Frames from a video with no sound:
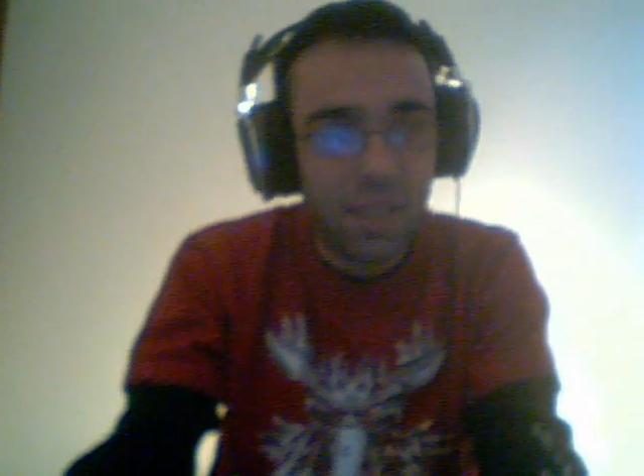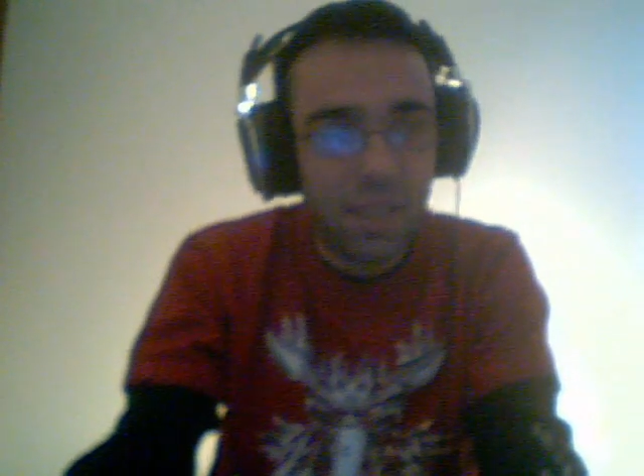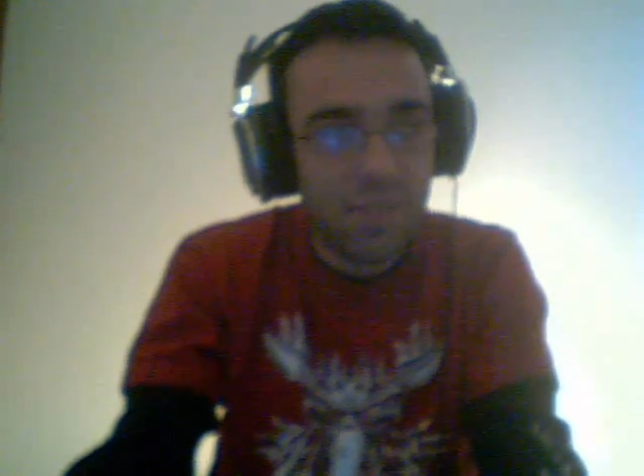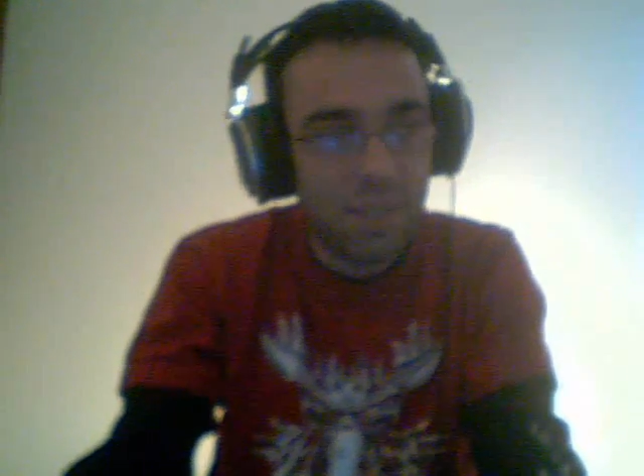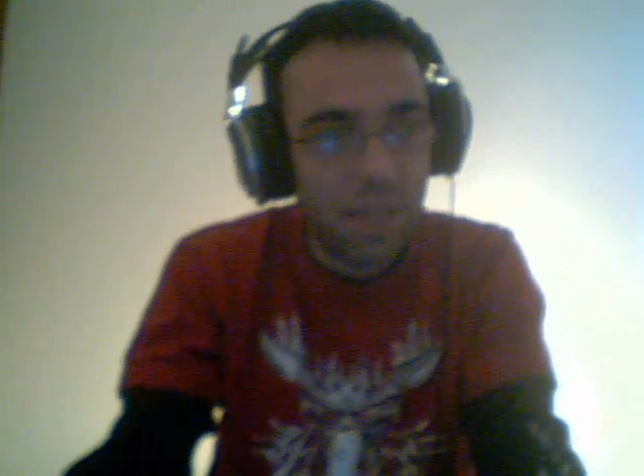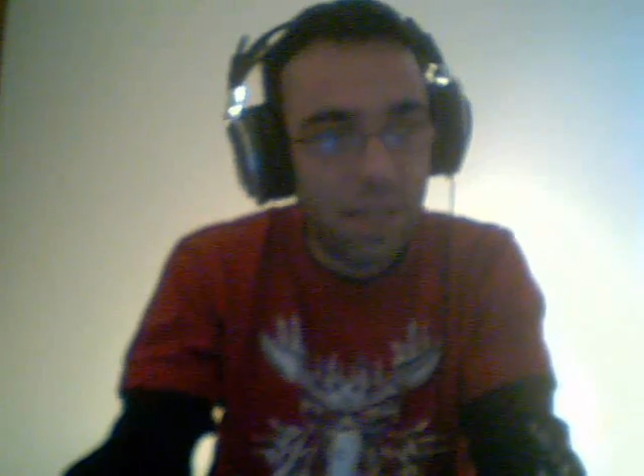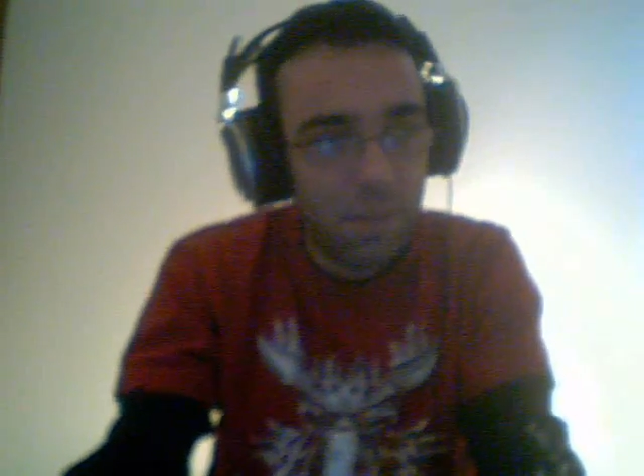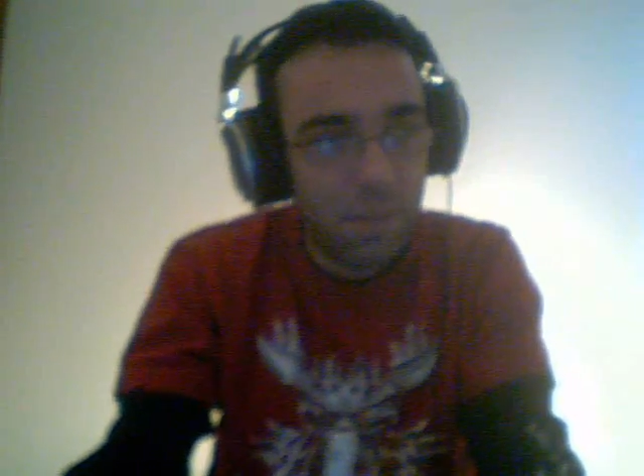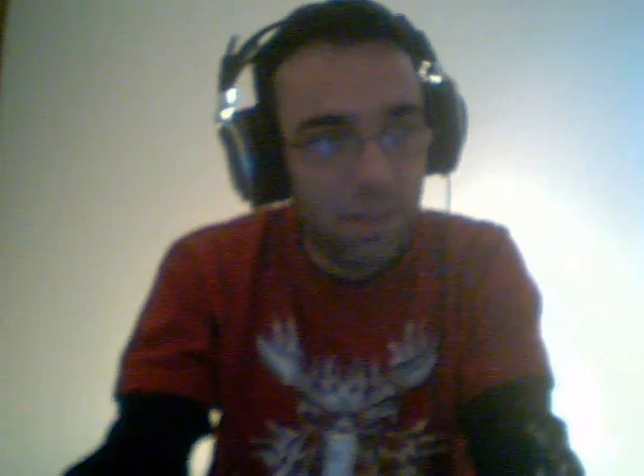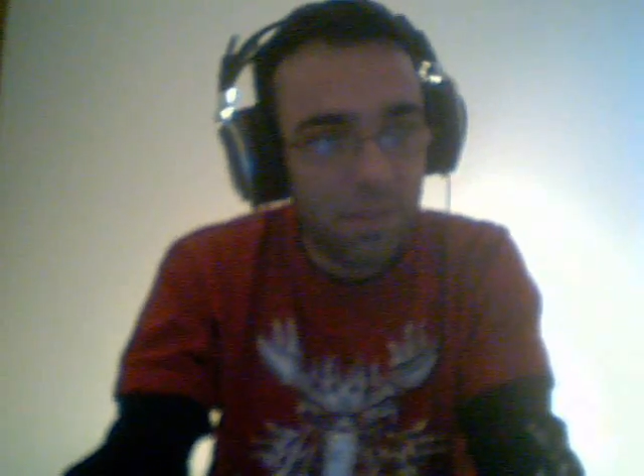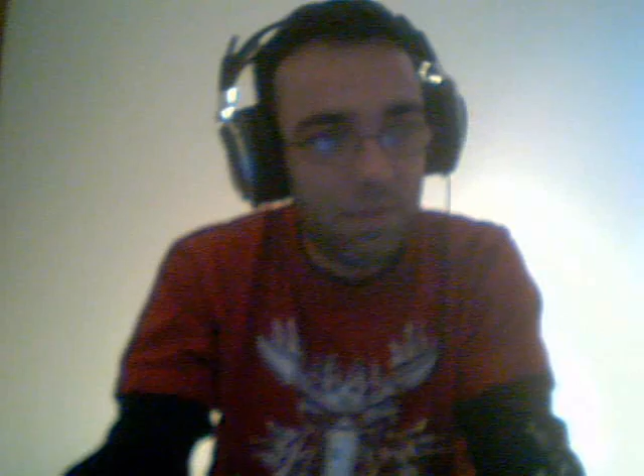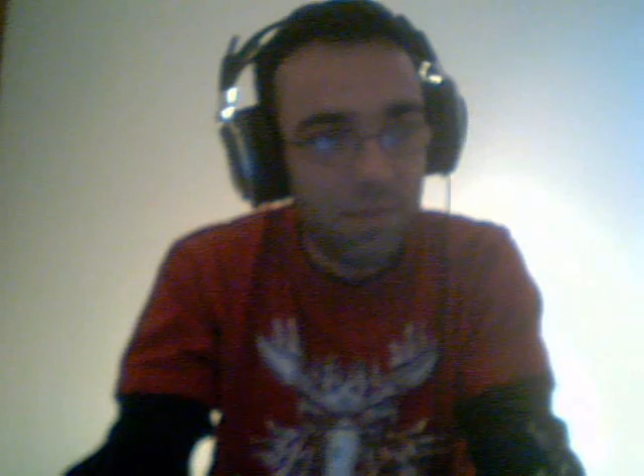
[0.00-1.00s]
same
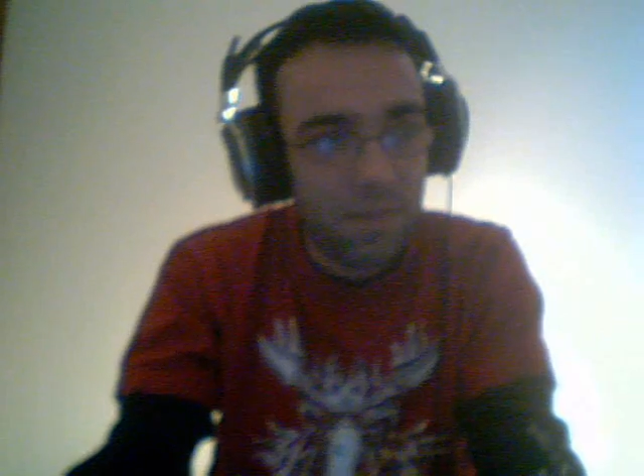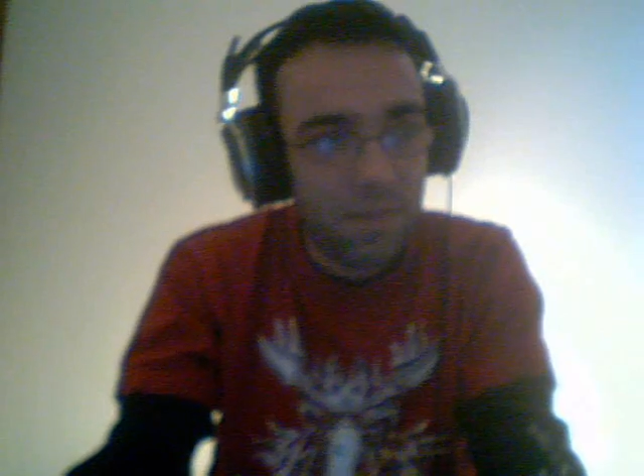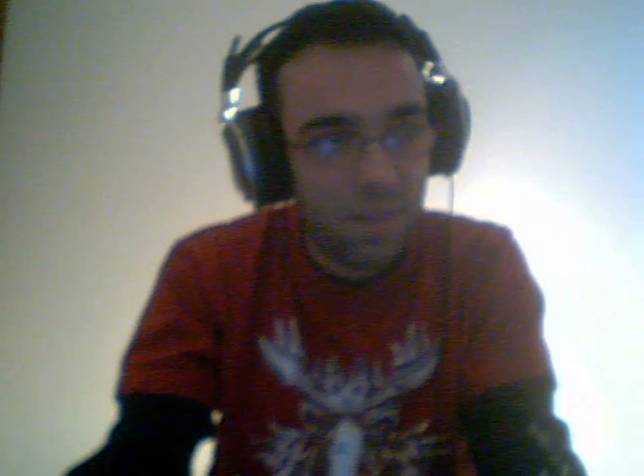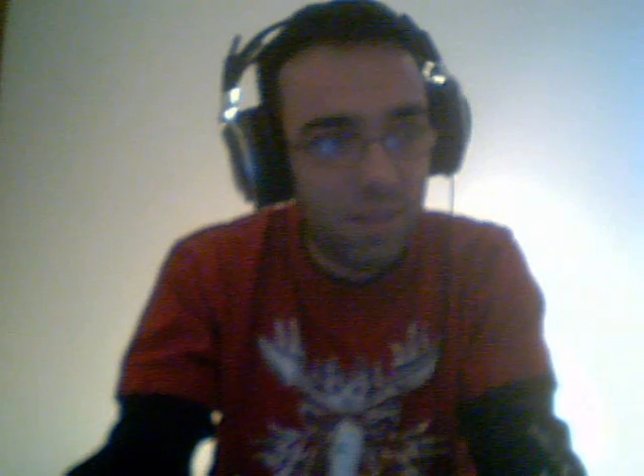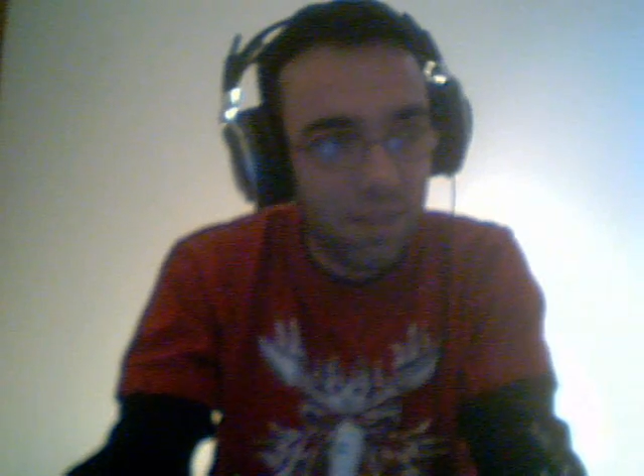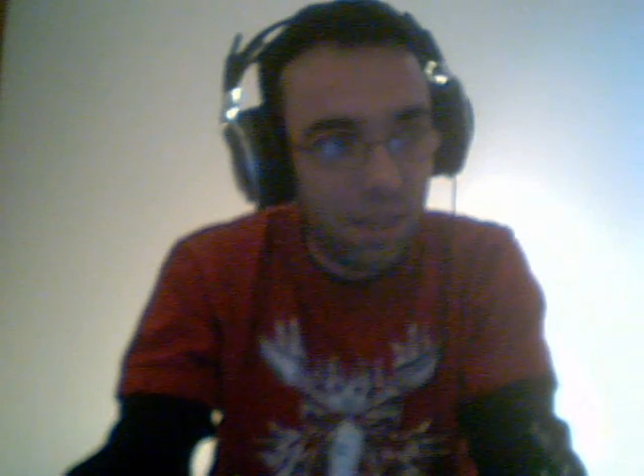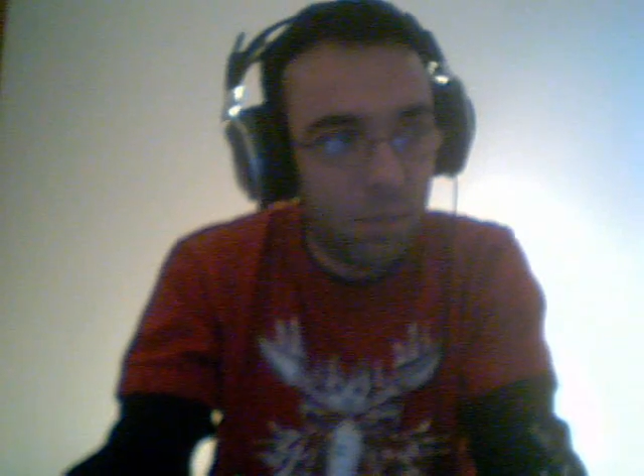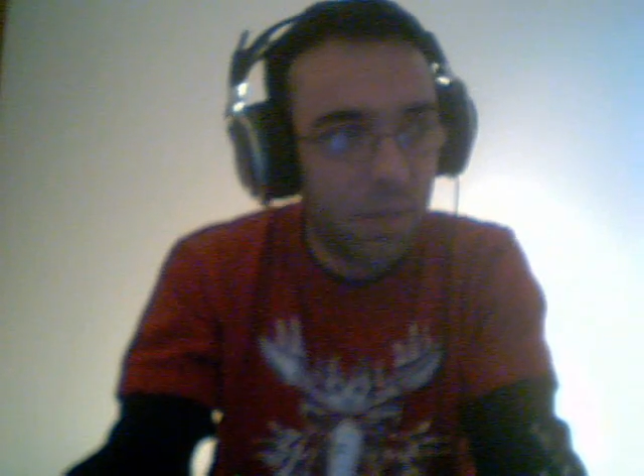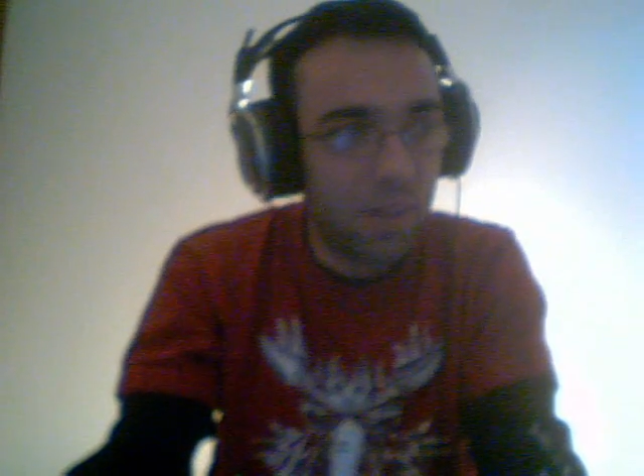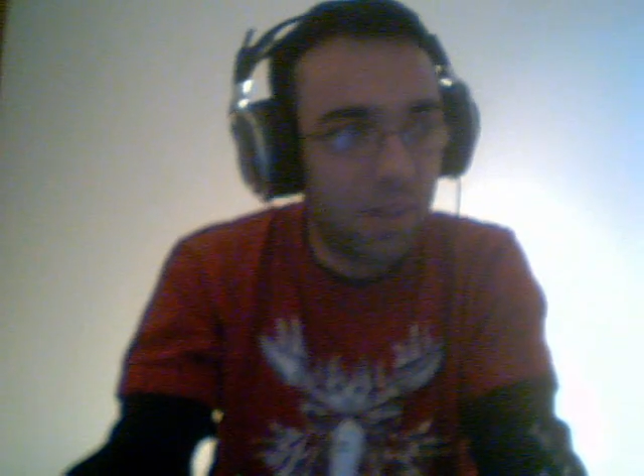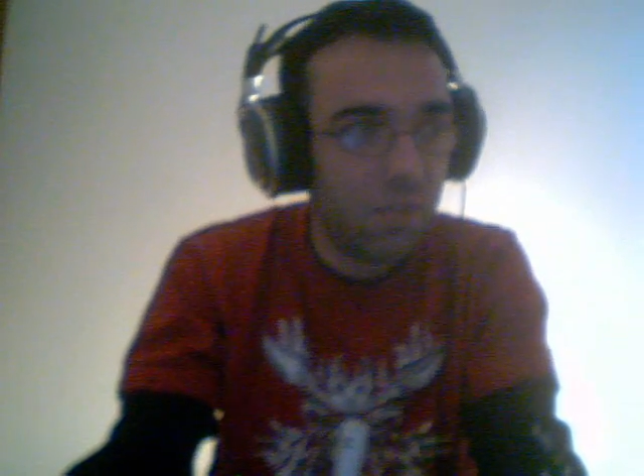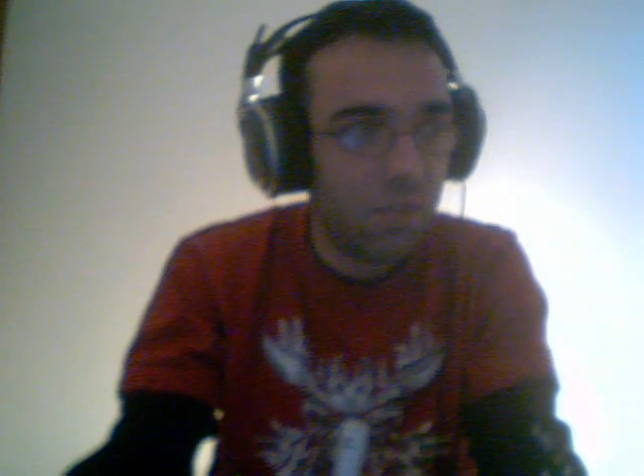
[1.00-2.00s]
thing with
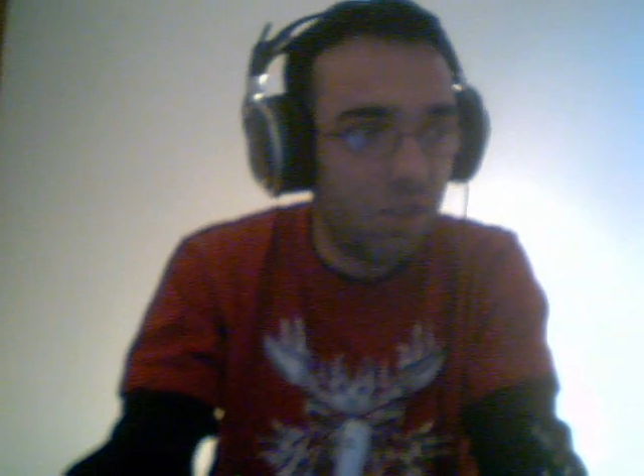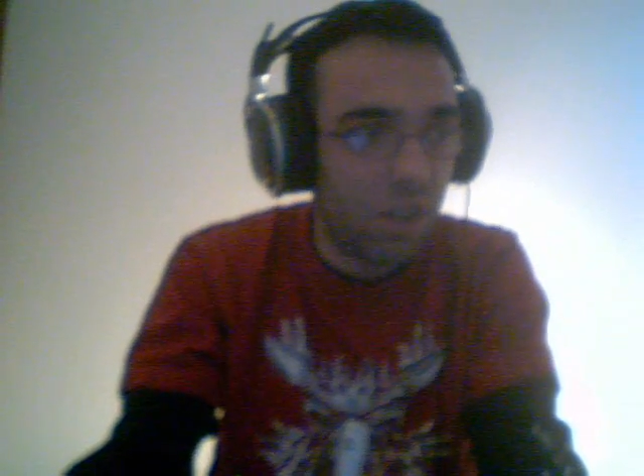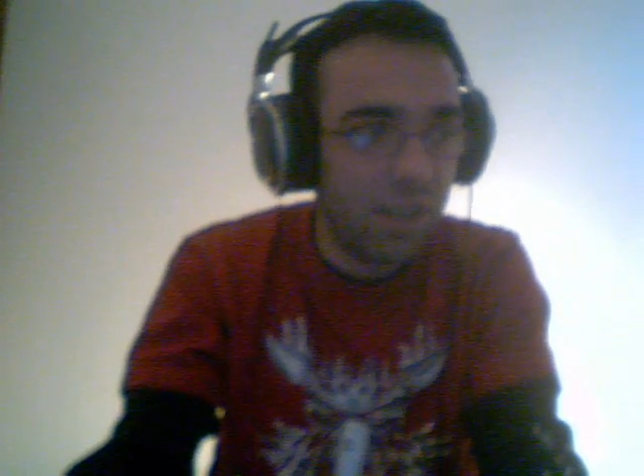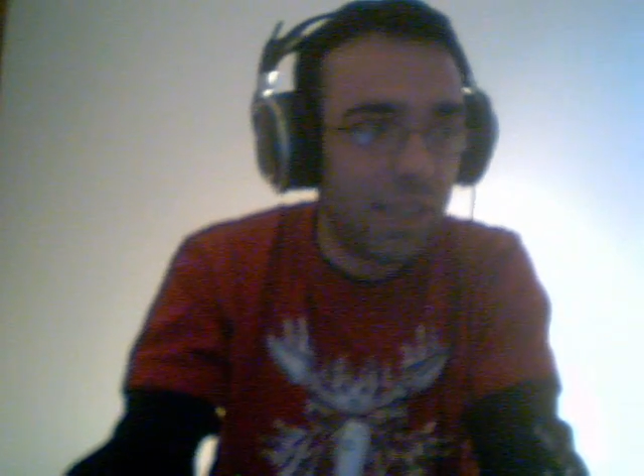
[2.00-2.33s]
John Lennon.